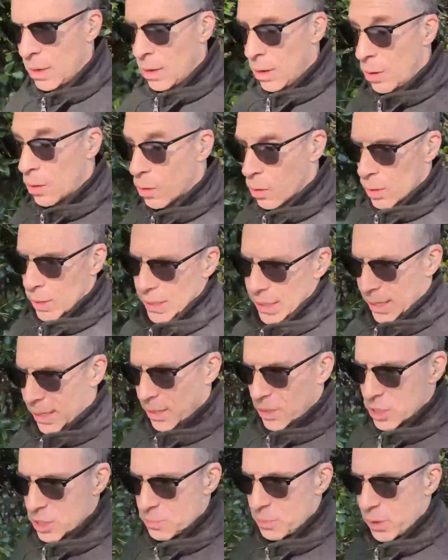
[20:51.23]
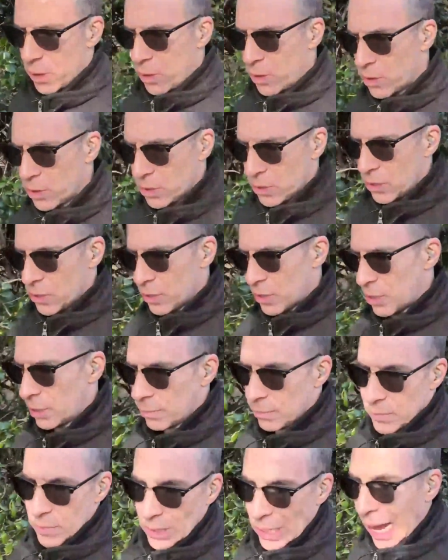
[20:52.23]
or get exposed to
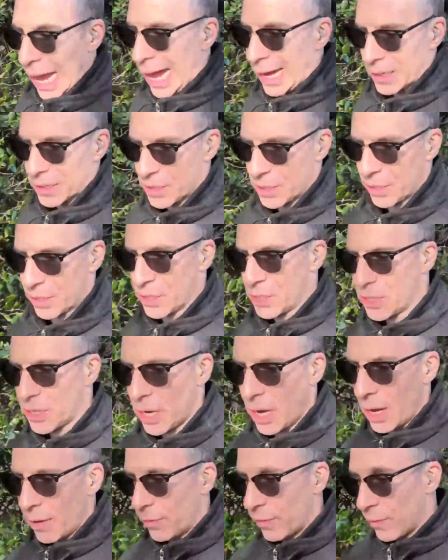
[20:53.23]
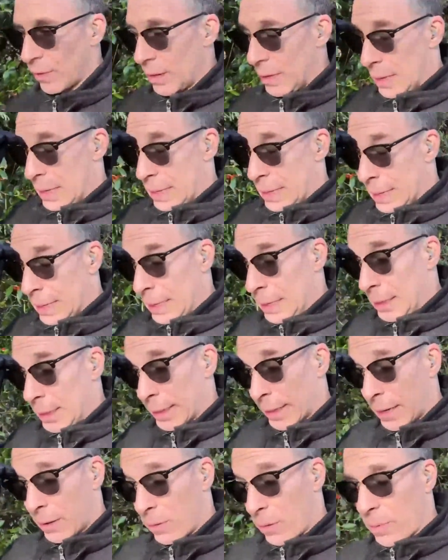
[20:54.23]
some toxic stuff, like
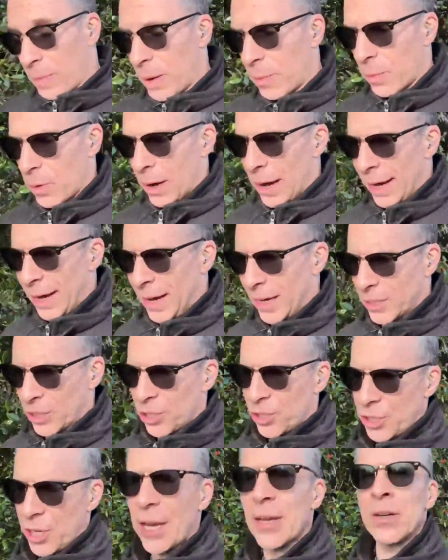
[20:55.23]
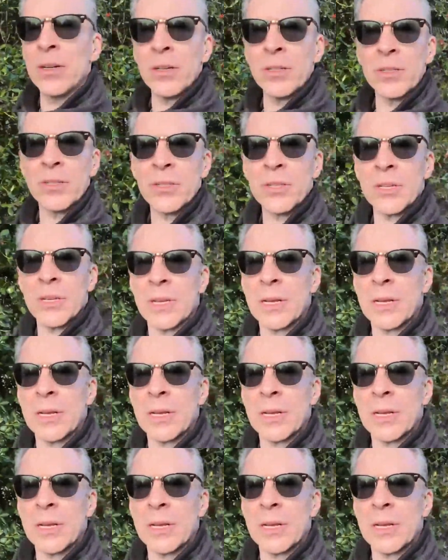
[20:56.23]
I remember I got shingles